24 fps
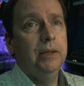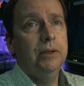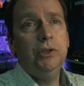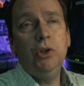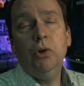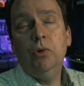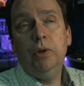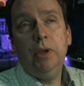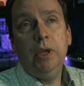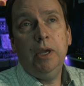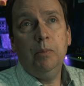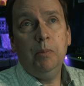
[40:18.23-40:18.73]

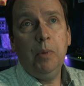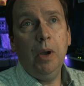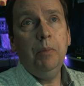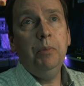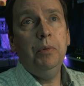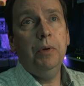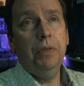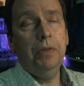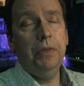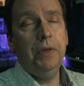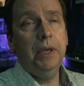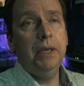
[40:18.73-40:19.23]
don't keep
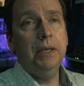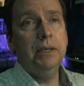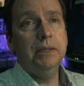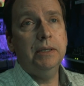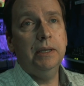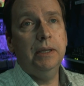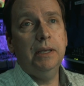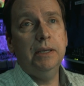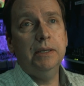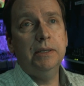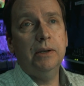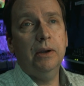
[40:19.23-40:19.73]
up with things
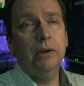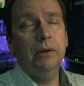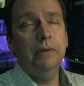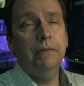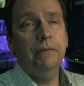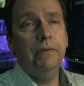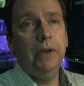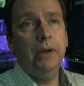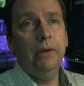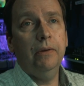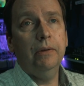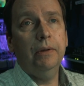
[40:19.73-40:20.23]
and they start to
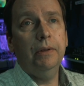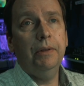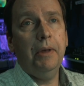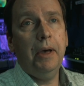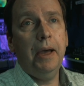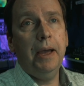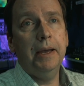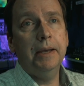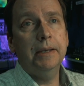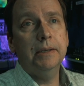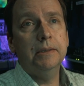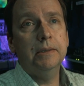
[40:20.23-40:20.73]
fail the
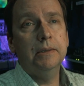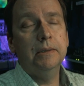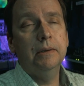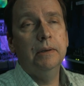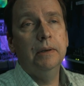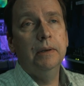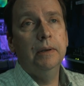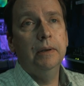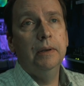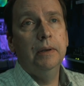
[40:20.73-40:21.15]
class.